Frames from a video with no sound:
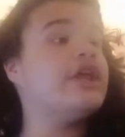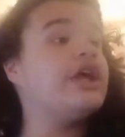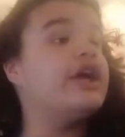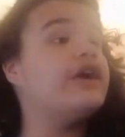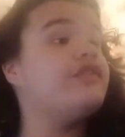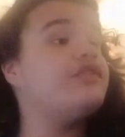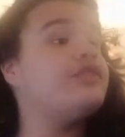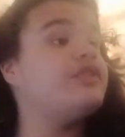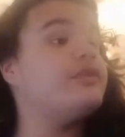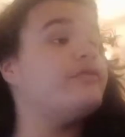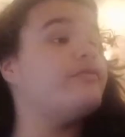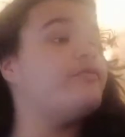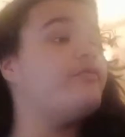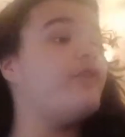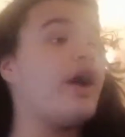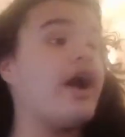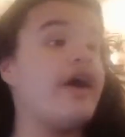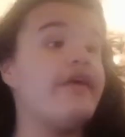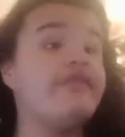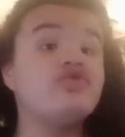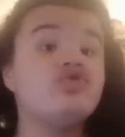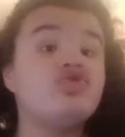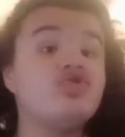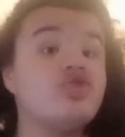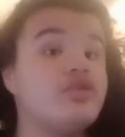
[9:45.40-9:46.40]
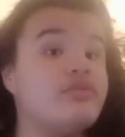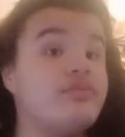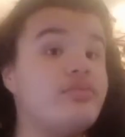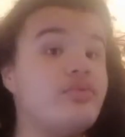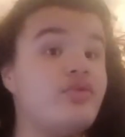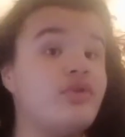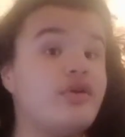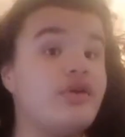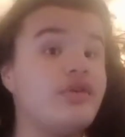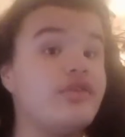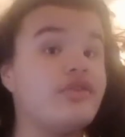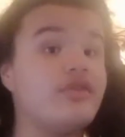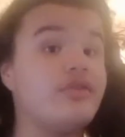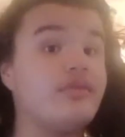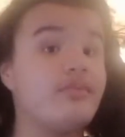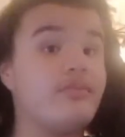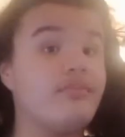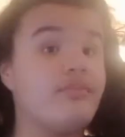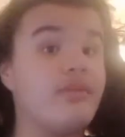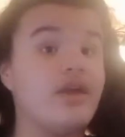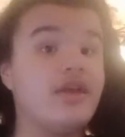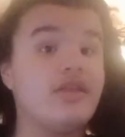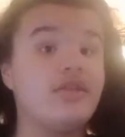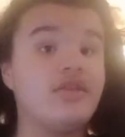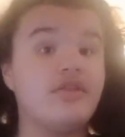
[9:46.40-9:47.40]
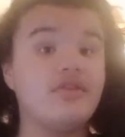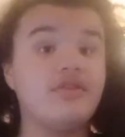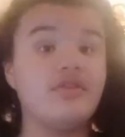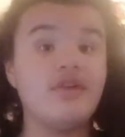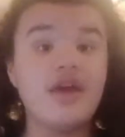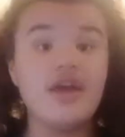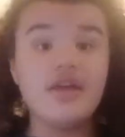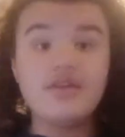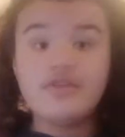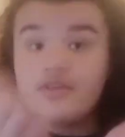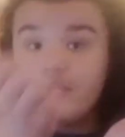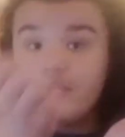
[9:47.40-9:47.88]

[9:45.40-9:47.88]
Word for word: if them five trigger points make this last,